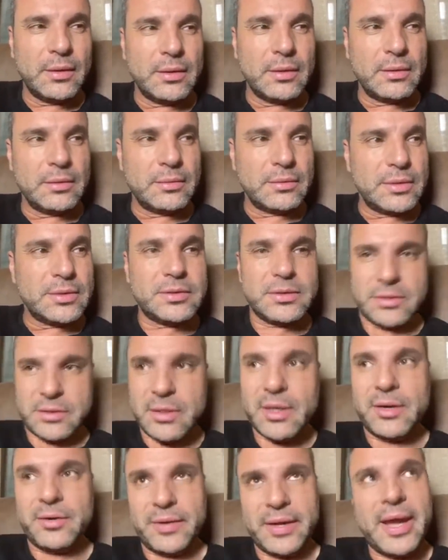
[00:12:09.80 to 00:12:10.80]
this is a
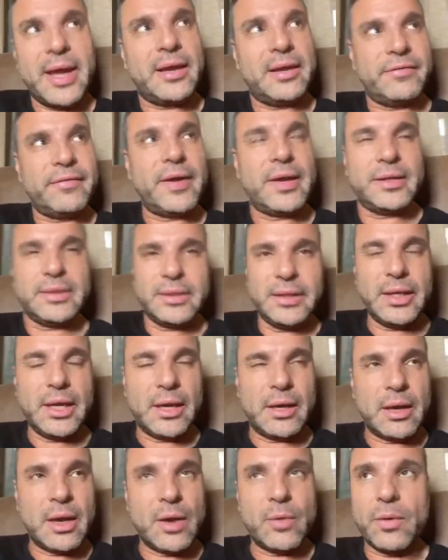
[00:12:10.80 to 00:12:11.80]
creative
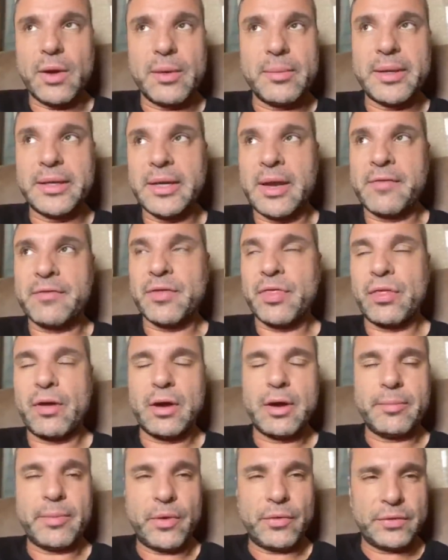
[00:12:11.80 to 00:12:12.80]
idea. How come I never
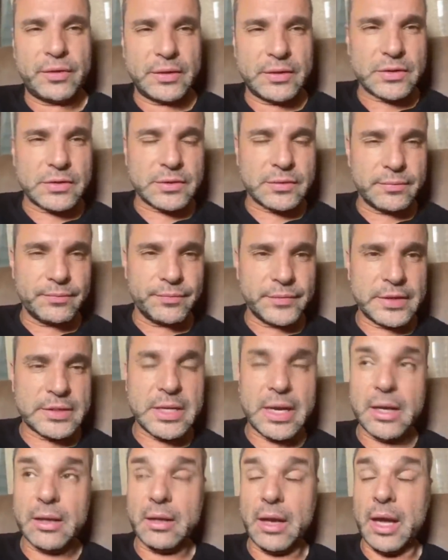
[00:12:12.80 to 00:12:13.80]
thought about this? It's
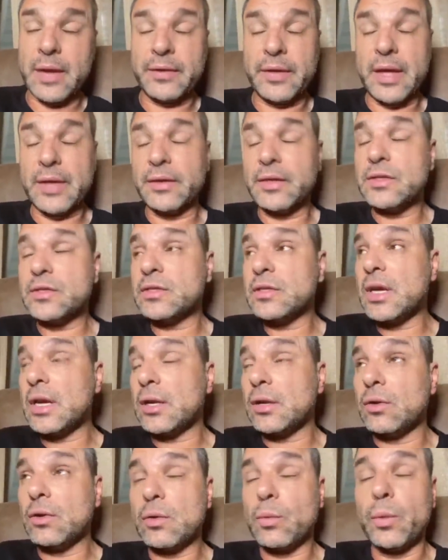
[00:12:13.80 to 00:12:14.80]
like, and then he
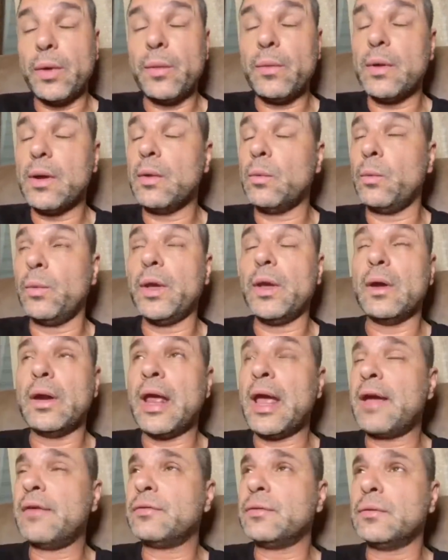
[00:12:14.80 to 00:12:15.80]
said, look, we're going to
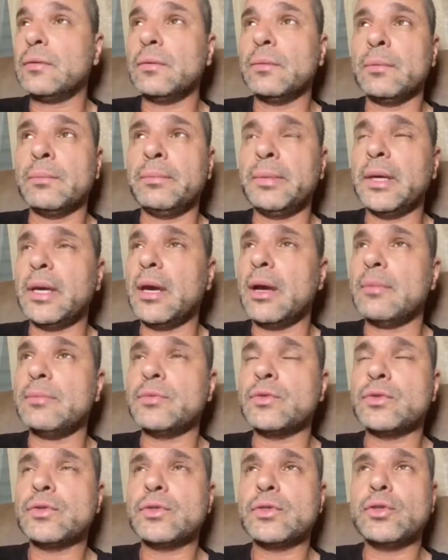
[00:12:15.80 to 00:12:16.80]
have to become
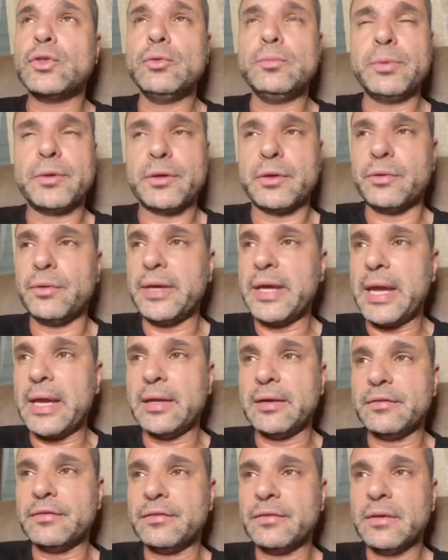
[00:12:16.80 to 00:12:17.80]
super
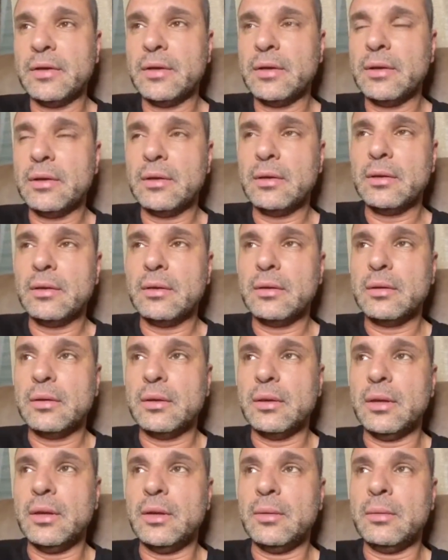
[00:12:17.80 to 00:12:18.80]
creative
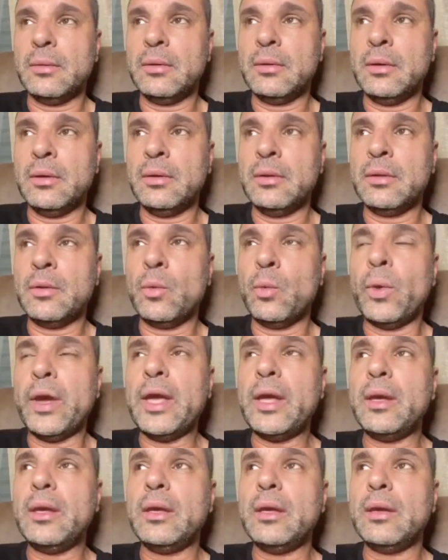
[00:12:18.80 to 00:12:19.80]
in the
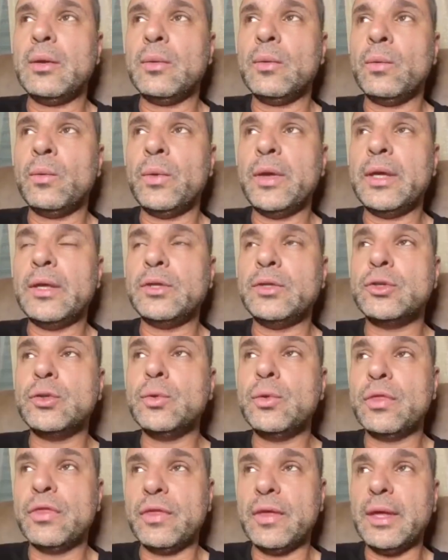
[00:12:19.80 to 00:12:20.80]
way we
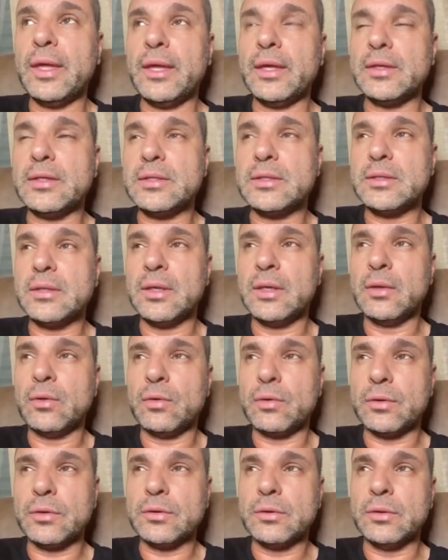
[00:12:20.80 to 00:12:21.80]
do things in
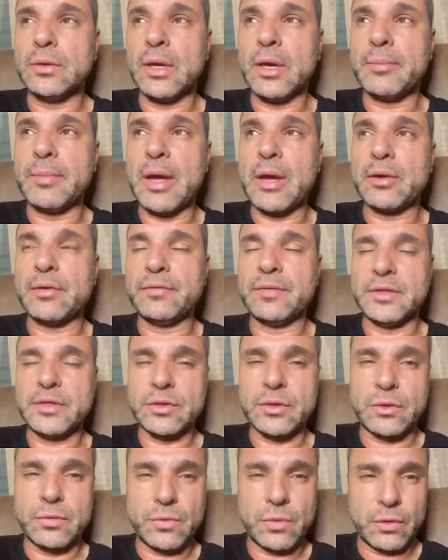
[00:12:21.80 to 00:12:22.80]
order to come out of this
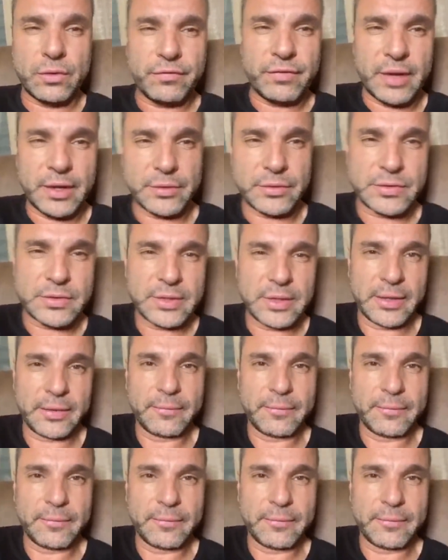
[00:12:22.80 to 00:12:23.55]
coronavirus thing.